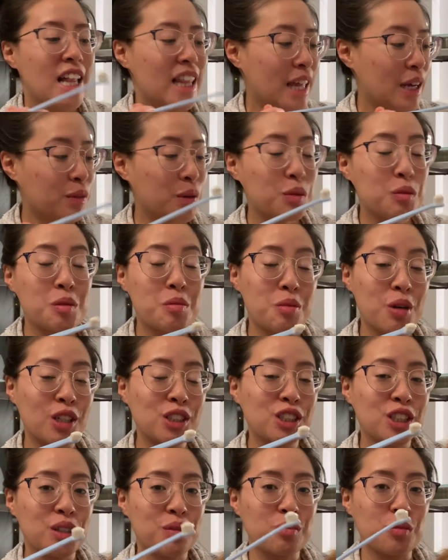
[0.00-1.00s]
Like when we
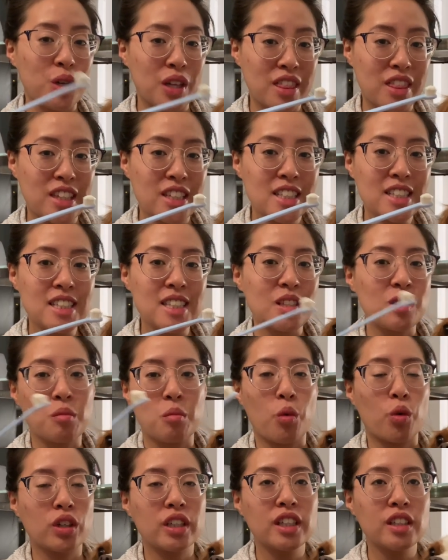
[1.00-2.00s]
brush them with this in the
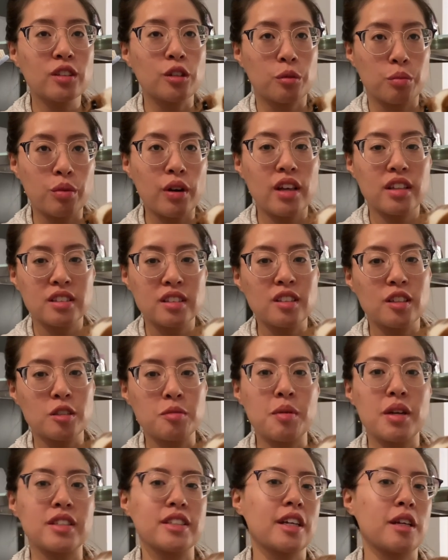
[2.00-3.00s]
morning, their breath still
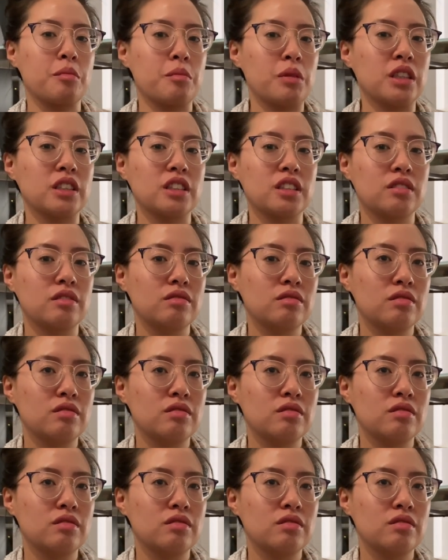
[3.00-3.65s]
smells like mint.